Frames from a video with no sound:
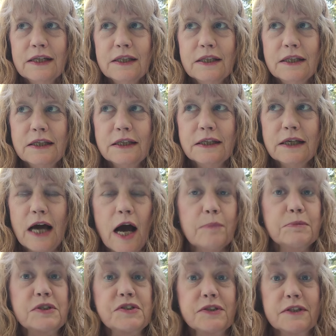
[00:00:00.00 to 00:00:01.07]
the
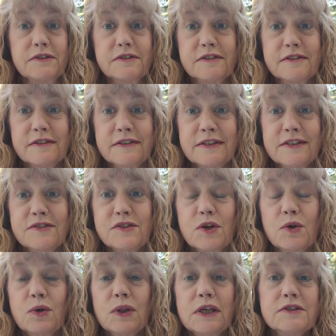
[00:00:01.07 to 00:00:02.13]
opposites.
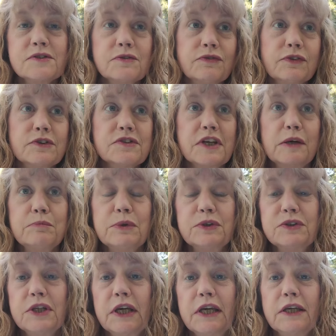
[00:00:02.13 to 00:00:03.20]
So let's, for example,
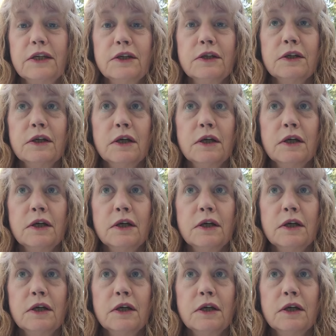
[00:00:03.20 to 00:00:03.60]
take